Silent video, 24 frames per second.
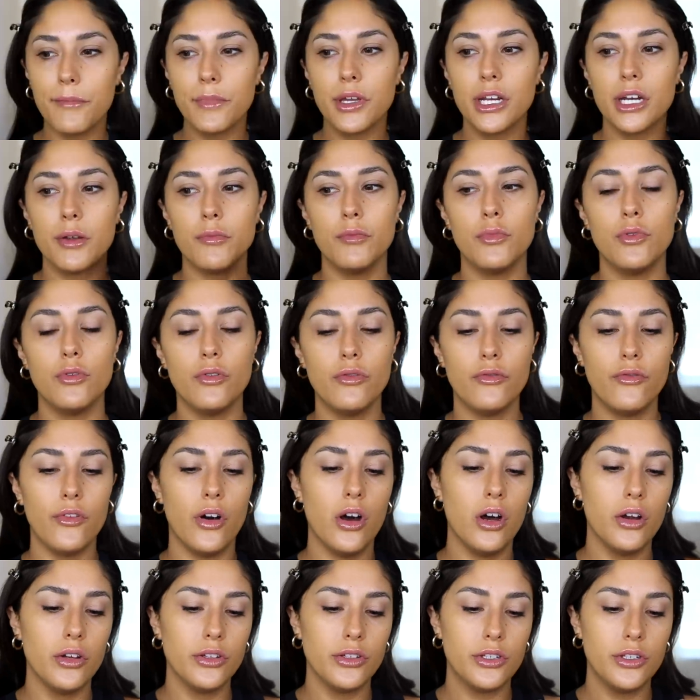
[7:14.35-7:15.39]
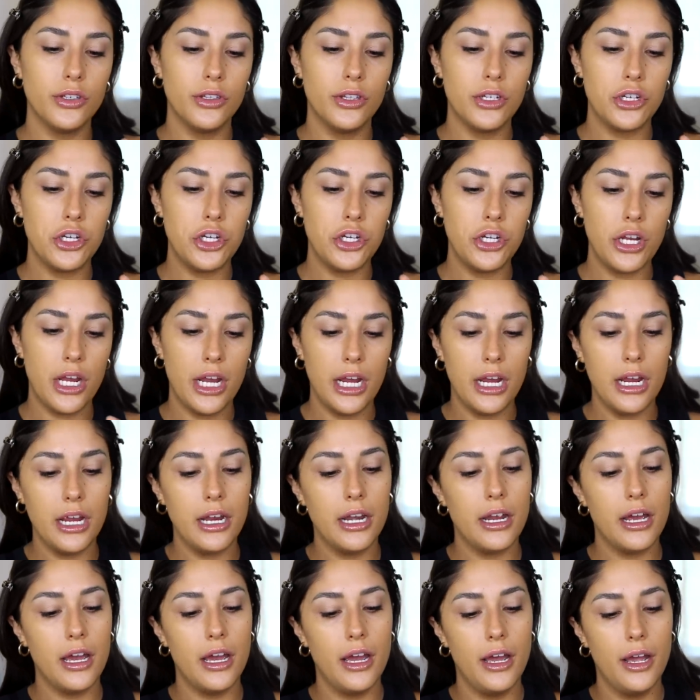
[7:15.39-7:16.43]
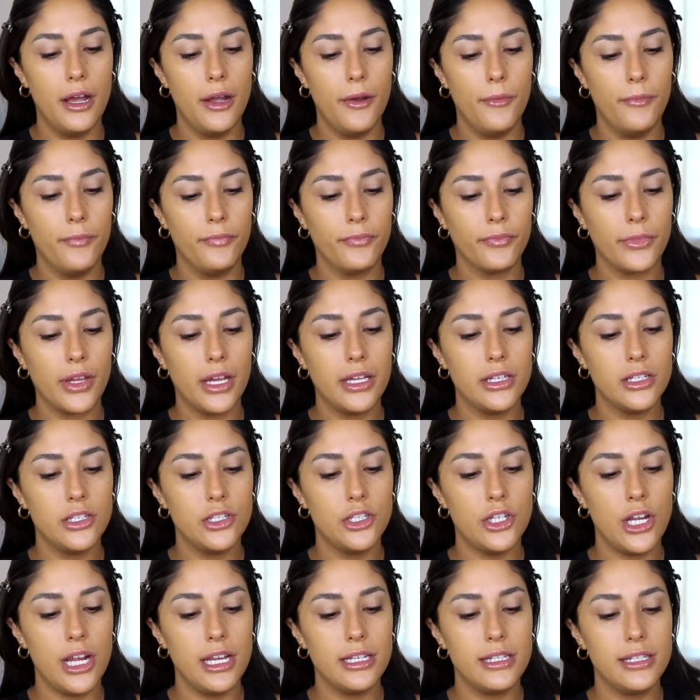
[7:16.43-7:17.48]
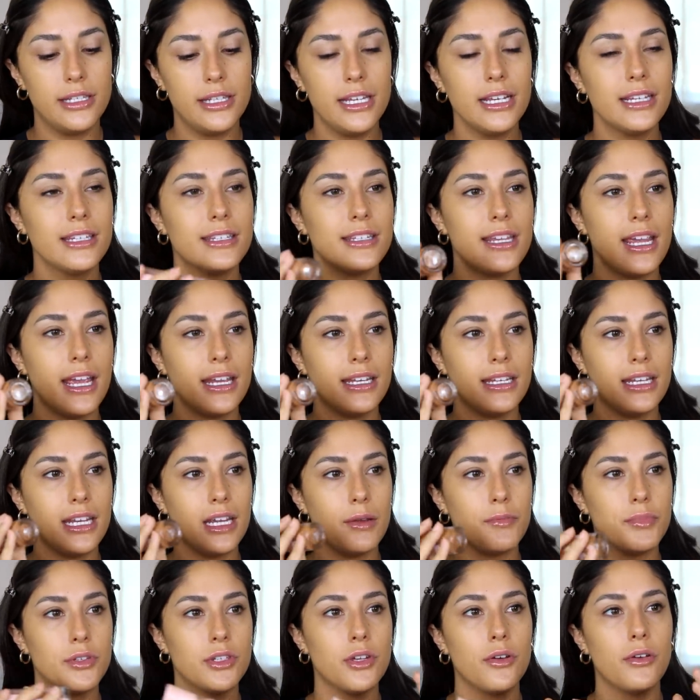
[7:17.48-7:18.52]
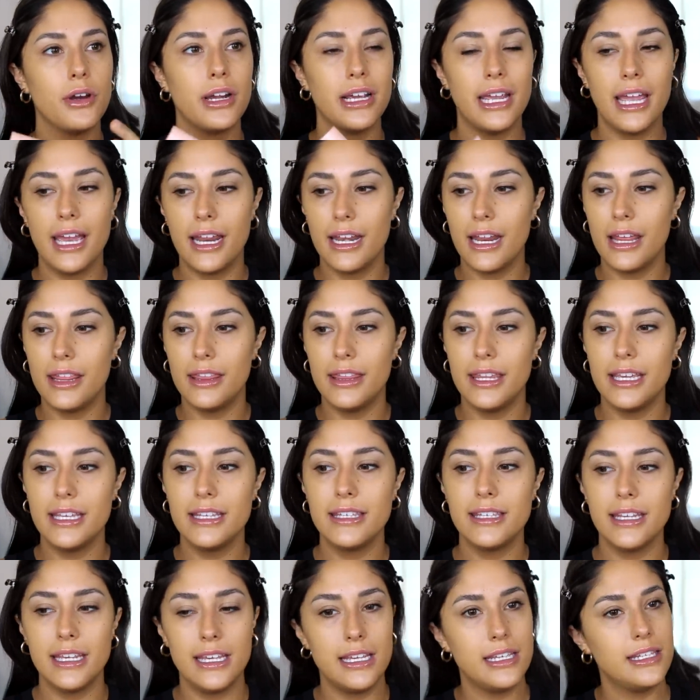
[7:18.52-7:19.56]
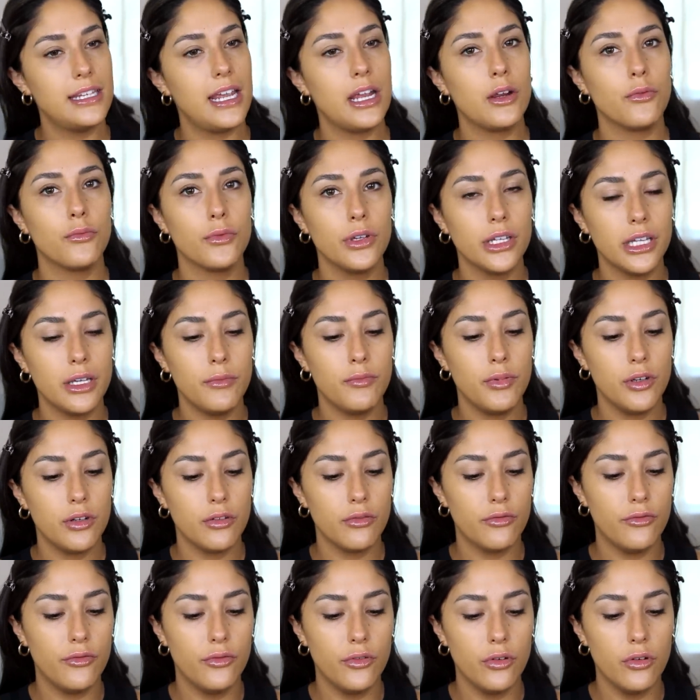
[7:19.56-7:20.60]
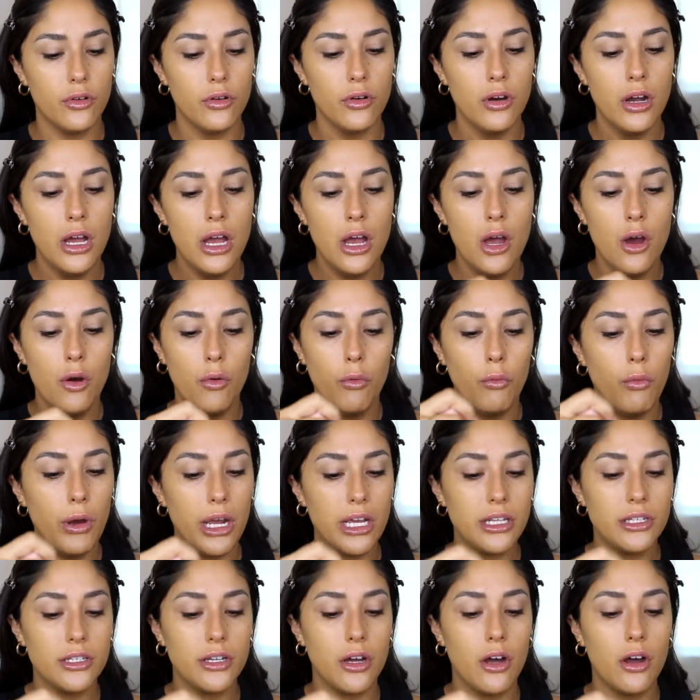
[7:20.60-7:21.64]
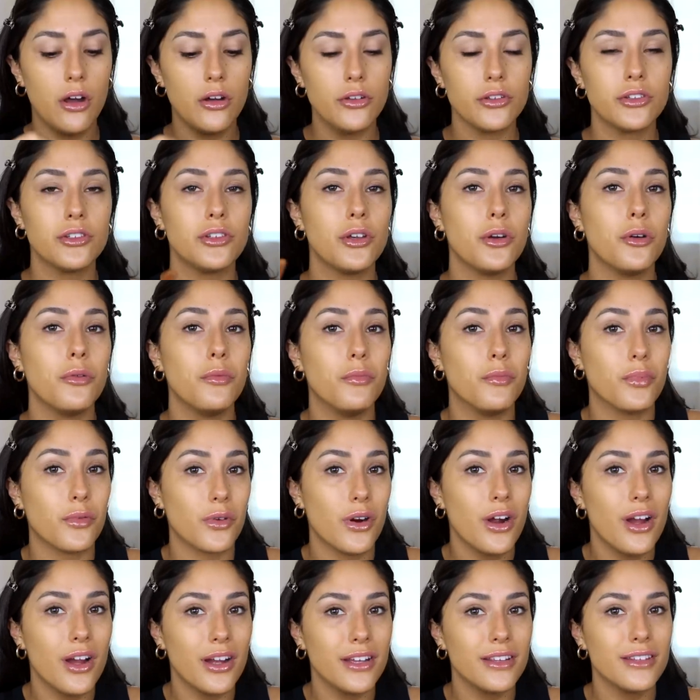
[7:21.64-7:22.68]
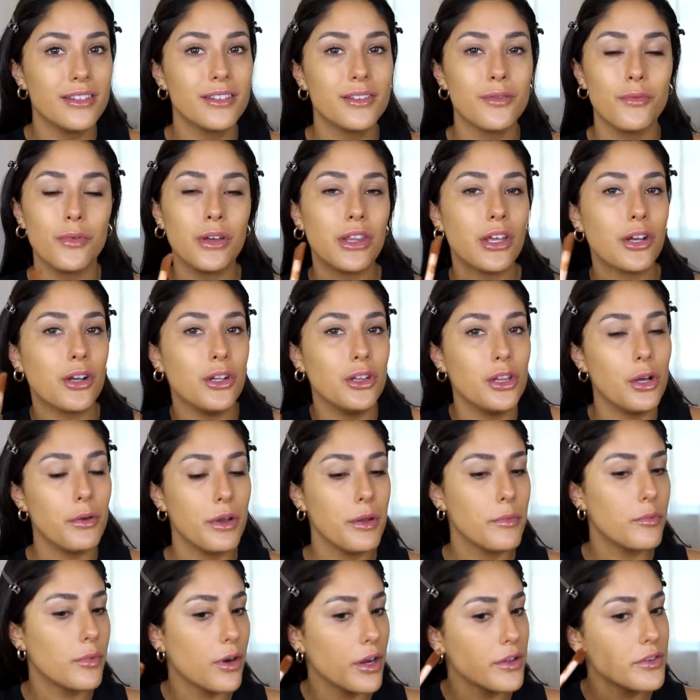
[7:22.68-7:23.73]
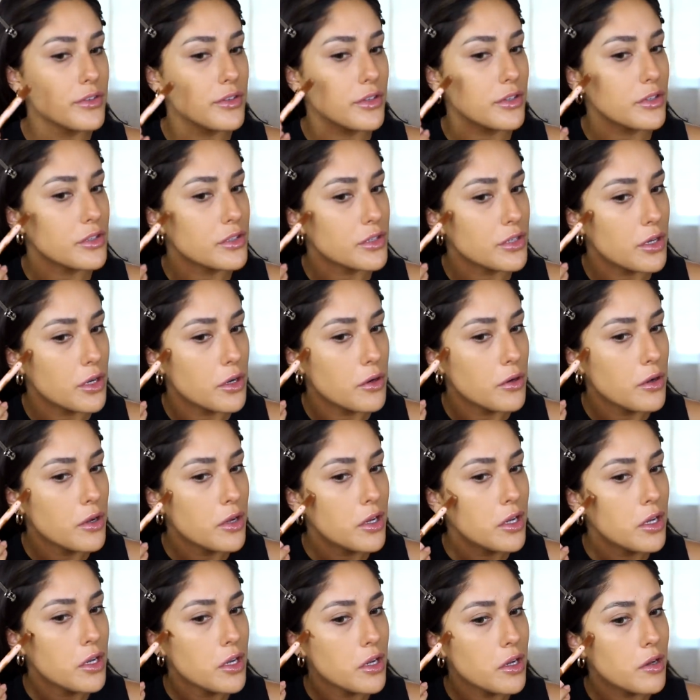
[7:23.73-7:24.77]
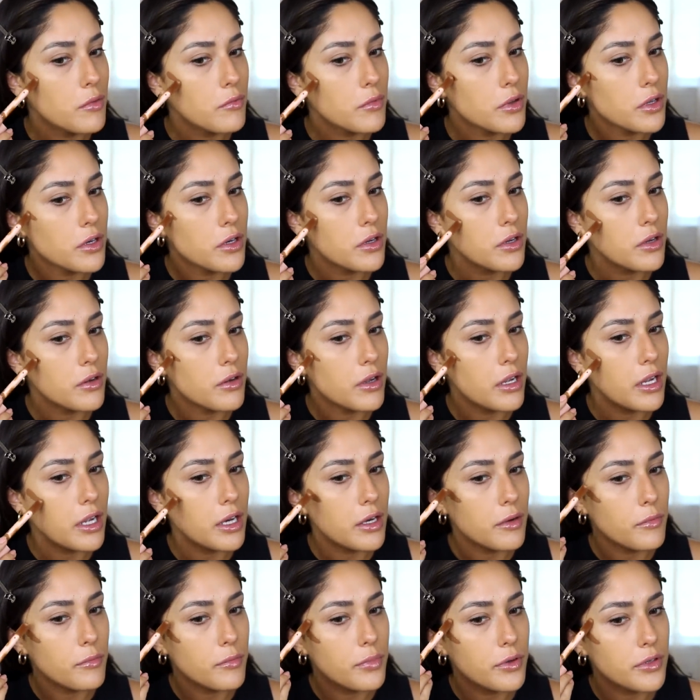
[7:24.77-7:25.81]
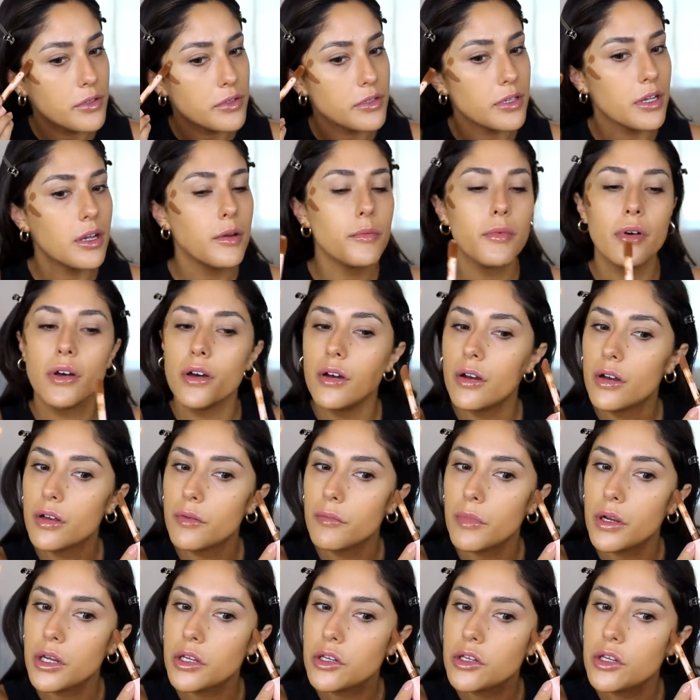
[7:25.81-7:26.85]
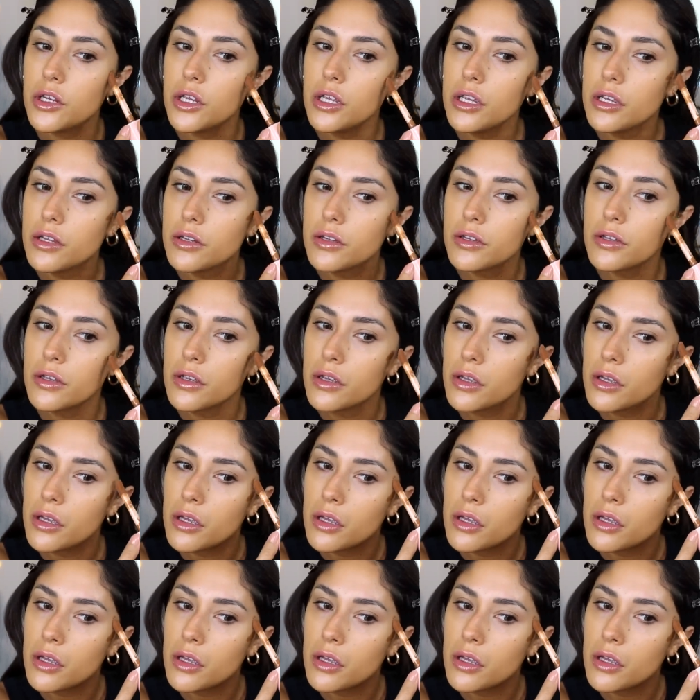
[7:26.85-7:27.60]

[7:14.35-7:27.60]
I'm gonna move on to the shade um, shade 6 tan deep so again this is a really beautiful way to also bronze with a glowy bronzer so i'm gonna go ahead and put some on my cheeks